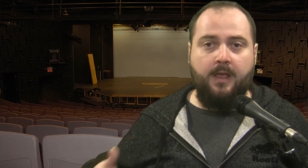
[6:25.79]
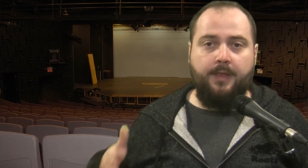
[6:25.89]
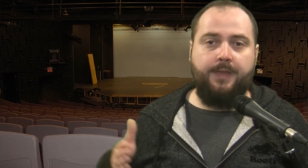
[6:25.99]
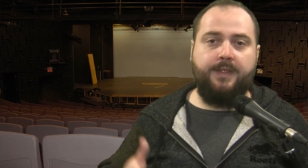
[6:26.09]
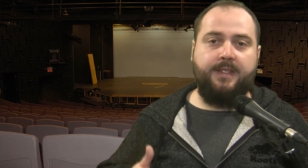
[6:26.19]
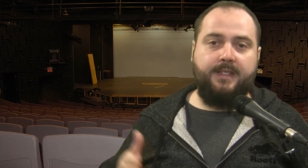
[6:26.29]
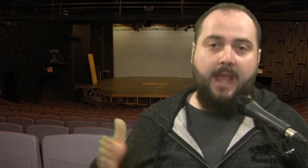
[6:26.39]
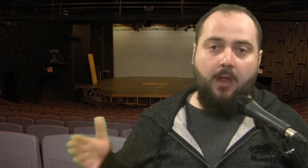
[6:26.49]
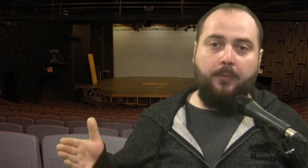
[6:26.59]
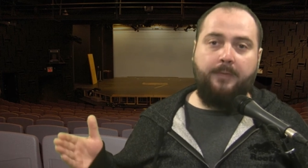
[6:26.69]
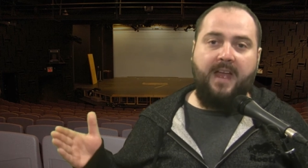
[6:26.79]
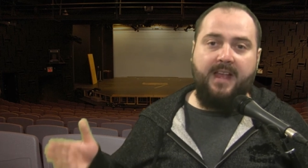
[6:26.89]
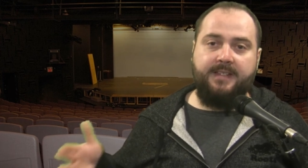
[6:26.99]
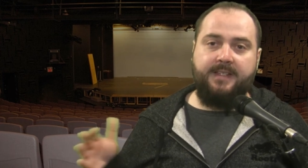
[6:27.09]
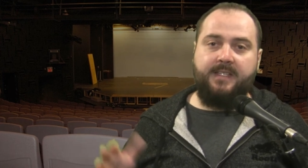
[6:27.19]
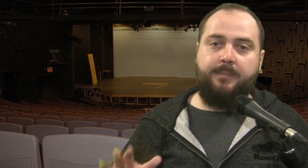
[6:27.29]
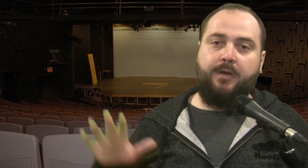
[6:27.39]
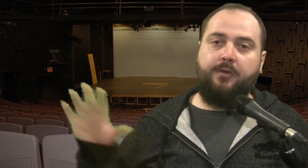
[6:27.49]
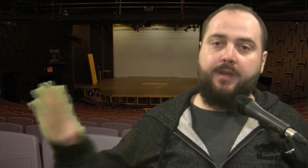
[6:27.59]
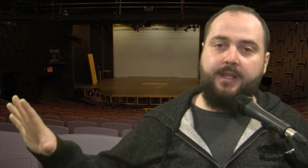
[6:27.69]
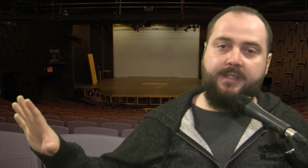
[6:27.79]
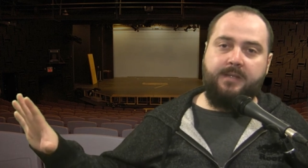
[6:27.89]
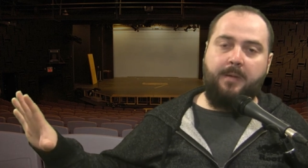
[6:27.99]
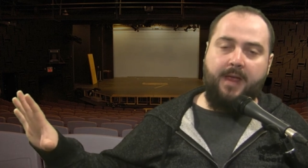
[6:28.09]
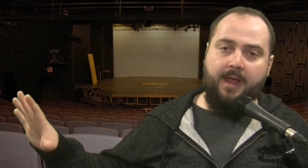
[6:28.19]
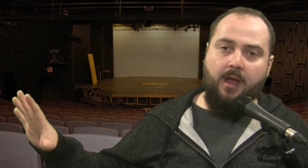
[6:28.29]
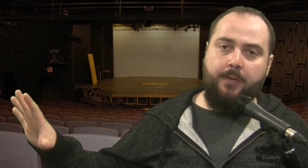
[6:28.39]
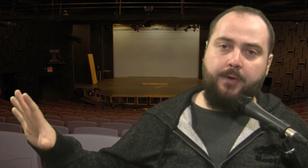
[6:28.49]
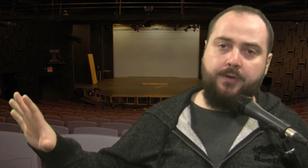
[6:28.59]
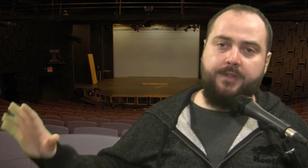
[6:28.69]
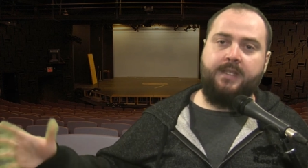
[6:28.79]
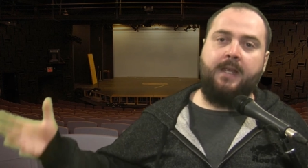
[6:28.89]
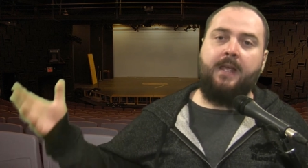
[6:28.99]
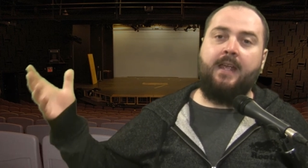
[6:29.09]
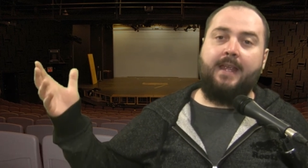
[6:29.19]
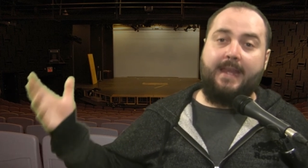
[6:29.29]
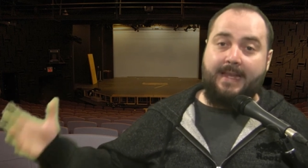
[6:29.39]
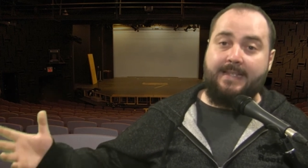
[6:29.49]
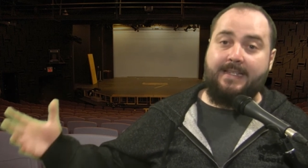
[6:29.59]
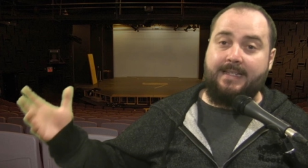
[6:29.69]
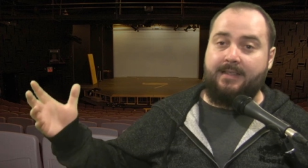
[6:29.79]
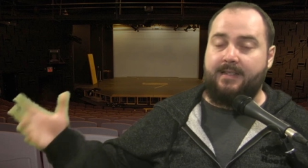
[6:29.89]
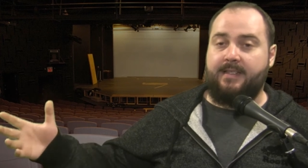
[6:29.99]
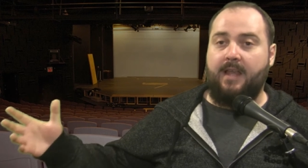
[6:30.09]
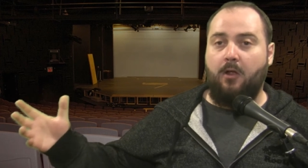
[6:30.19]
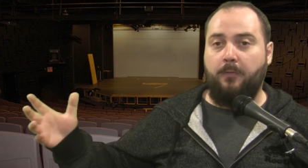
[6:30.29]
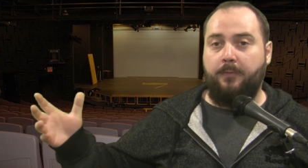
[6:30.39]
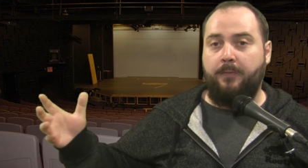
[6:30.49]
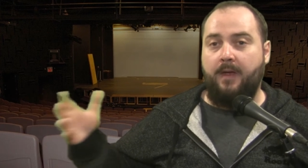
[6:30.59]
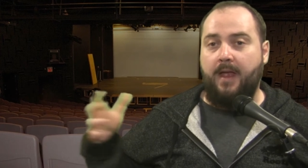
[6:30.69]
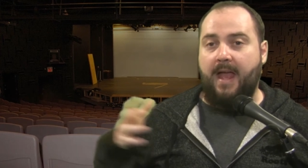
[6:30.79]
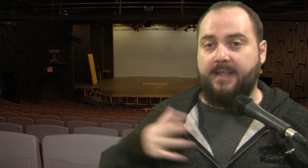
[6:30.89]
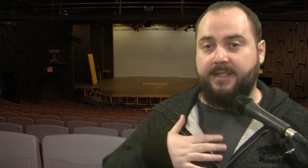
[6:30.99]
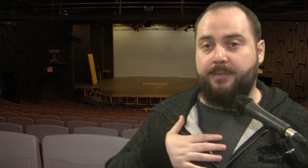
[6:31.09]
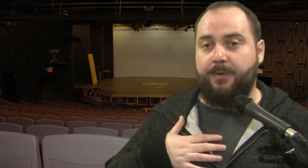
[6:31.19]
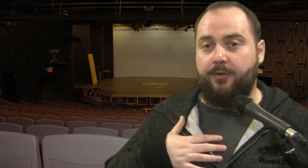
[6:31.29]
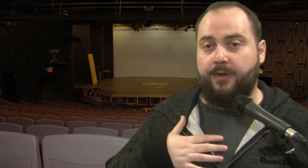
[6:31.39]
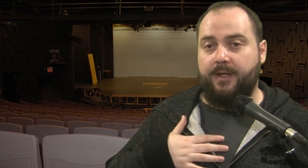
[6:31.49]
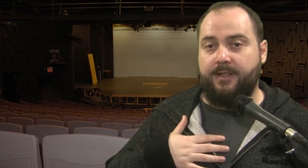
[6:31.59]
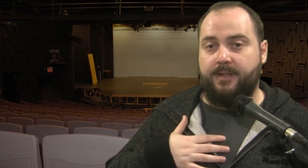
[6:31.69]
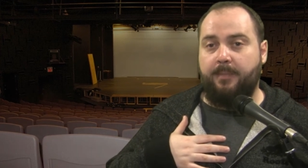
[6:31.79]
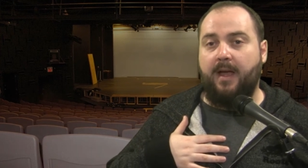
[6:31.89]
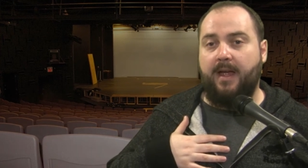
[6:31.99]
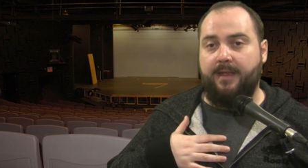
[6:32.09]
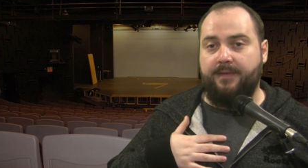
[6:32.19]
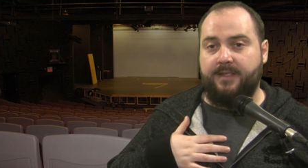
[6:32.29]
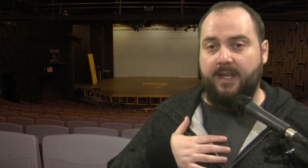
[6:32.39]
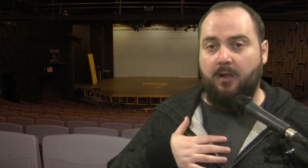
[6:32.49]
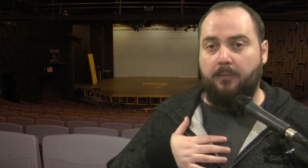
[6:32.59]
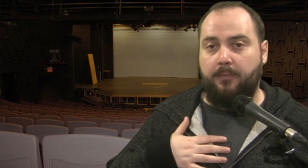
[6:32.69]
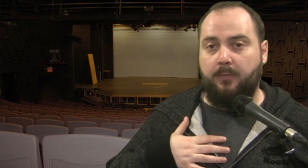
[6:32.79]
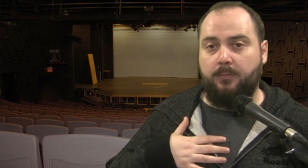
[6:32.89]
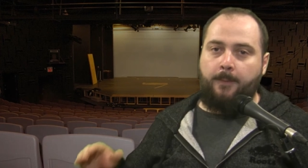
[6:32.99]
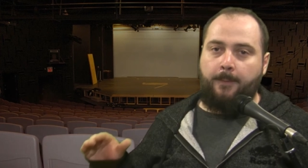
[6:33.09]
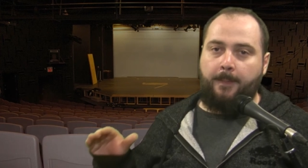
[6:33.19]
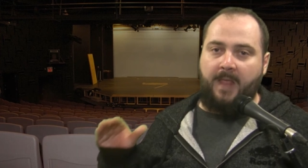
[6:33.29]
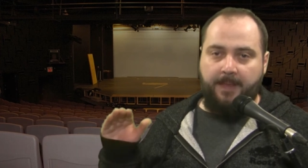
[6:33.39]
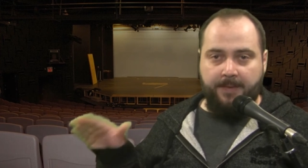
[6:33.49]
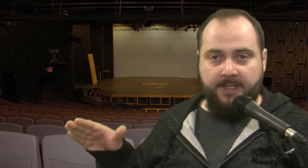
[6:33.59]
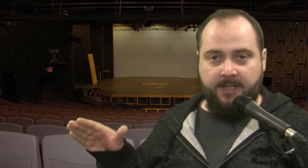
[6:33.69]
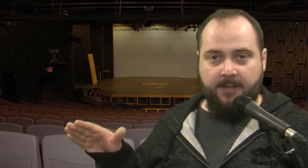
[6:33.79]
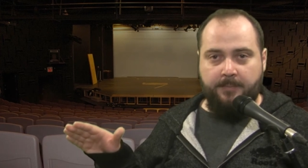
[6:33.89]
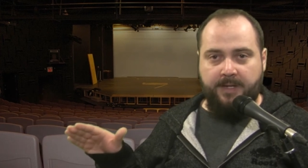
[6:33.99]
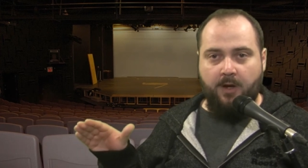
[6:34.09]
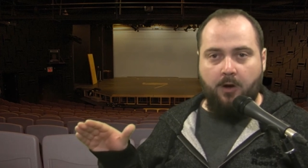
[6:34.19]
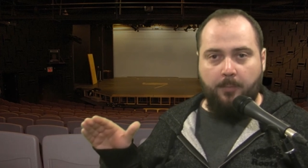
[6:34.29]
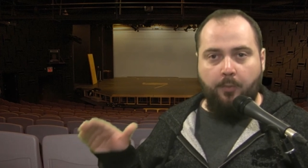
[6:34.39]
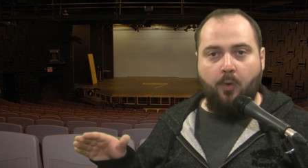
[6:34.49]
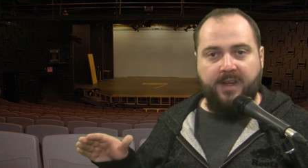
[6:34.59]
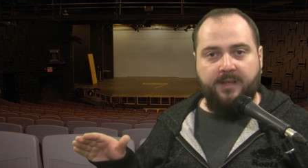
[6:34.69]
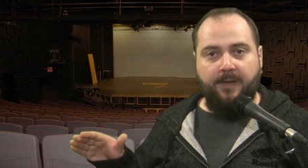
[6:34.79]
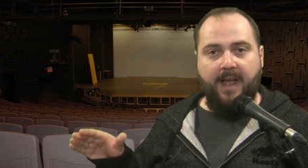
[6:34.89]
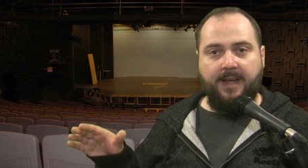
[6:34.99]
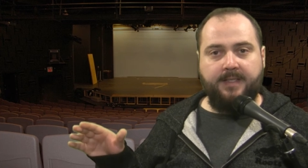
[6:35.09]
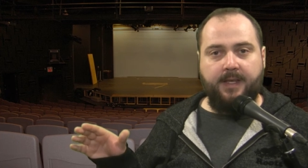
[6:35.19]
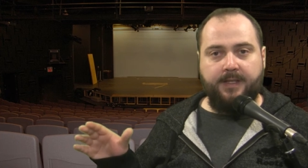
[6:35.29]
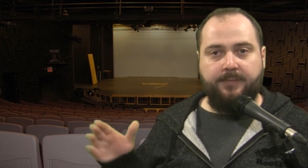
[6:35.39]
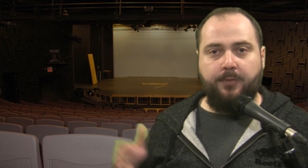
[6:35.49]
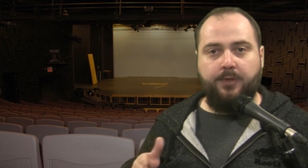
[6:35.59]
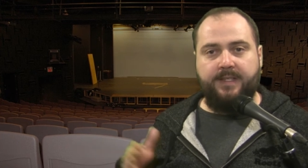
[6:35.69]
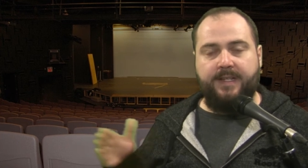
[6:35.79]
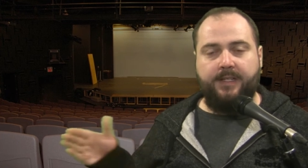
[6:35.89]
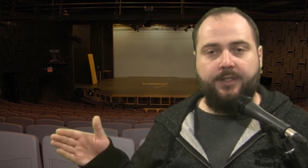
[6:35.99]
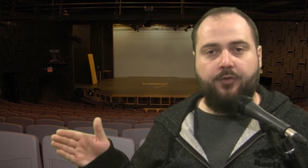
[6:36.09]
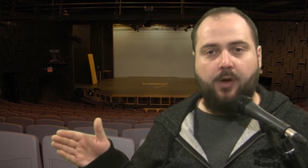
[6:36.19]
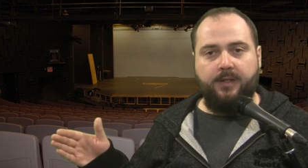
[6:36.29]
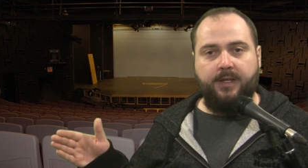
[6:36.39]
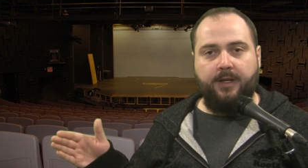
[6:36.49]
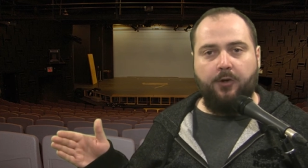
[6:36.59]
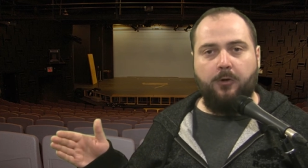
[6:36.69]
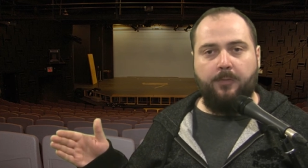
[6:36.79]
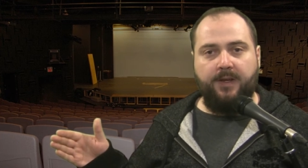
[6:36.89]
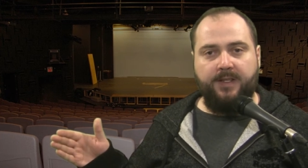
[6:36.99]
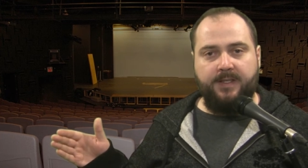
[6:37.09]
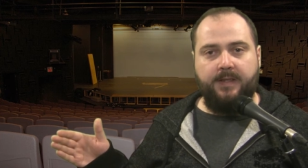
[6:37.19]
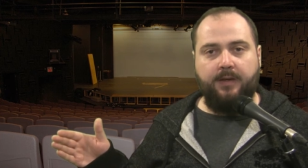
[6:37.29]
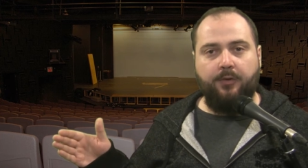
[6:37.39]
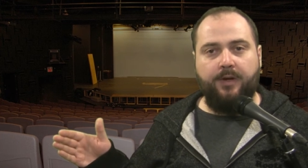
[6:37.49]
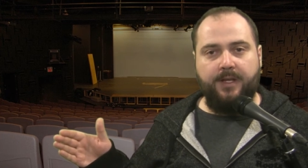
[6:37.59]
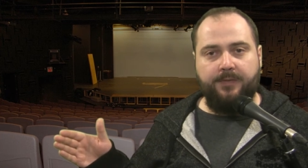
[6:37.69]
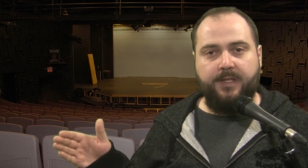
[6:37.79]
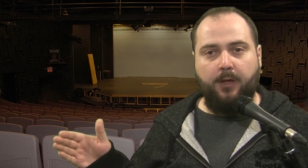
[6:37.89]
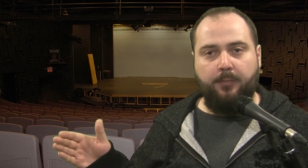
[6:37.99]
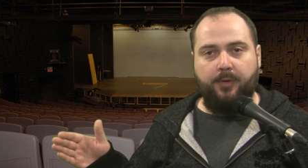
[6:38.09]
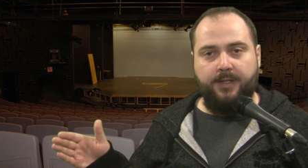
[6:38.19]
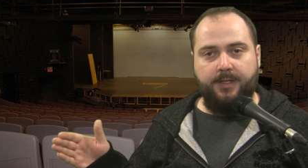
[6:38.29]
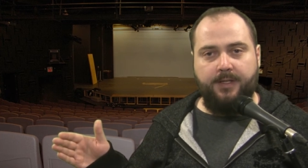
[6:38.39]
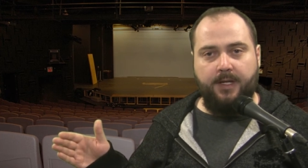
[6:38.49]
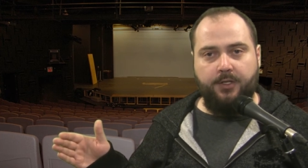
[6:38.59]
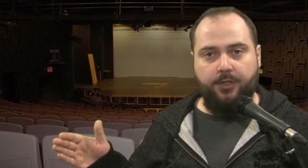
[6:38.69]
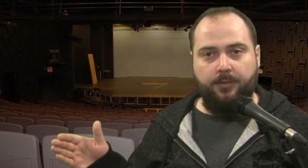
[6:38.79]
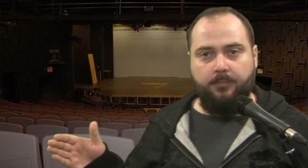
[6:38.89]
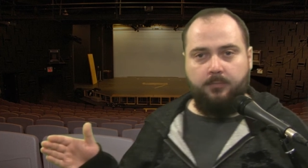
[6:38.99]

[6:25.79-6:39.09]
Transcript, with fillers: that the self as experienced by others isn't the self as experienced by the self. And this can be our point of access for deconstructing Erving's theory of self presentation,